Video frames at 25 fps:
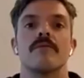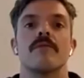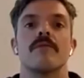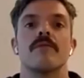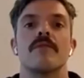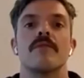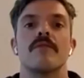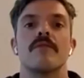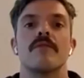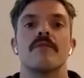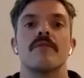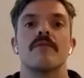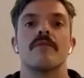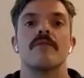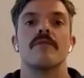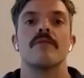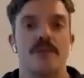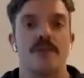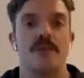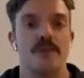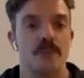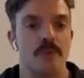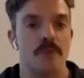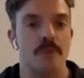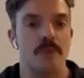focusing on
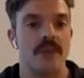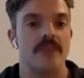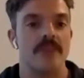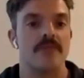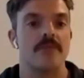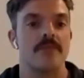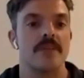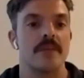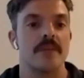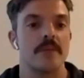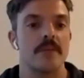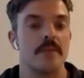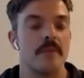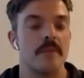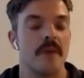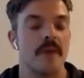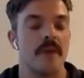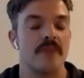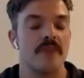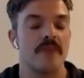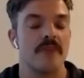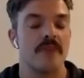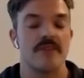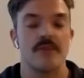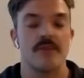the breath, becoming
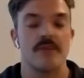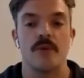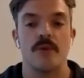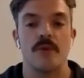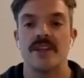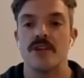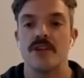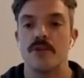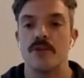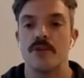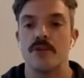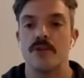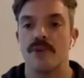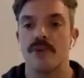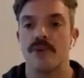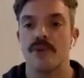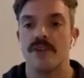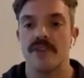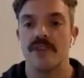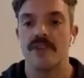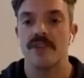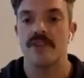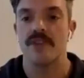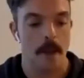mindful of the way that you're breathing.